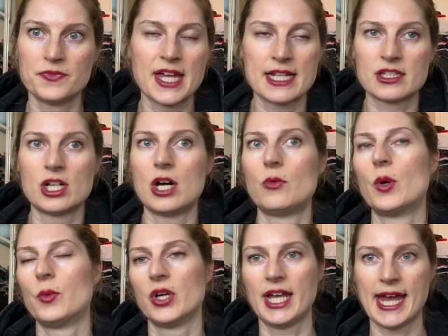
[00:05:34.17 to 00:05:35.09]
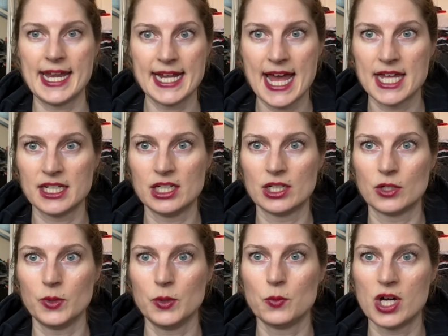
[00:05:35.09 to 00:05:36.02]
That's not what we're getting at here.
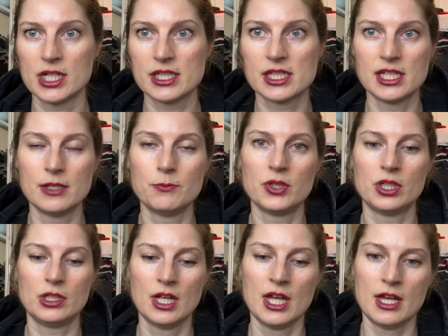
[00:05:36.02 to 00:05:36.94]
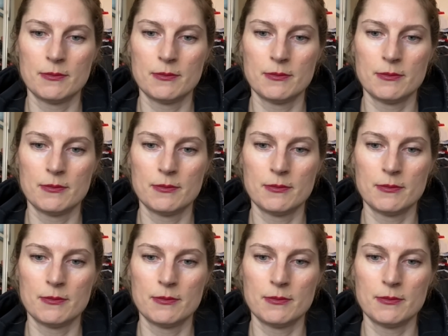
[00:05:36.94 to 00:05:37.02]
We want simple,